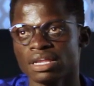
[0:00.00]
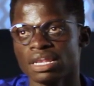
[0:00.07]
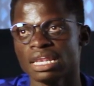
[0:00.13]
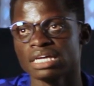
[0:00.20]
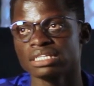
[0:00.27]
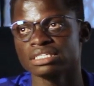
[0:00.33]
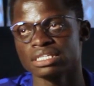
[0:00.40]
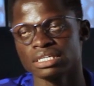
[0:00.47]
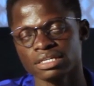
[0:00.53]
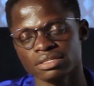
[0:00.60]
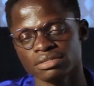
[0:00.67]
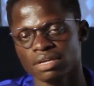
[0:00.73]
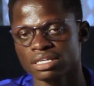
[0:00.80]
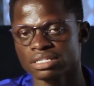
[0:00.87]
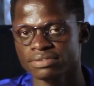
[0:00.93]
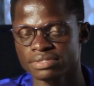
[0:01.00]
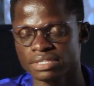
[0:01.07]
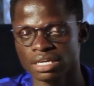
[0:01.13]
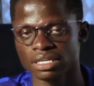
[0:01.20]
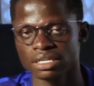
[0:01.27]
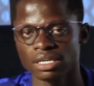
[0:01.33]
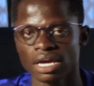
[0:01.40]
Last year, as I've
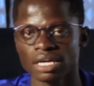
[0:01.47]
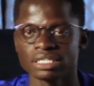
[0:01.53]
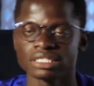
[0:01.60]
said. I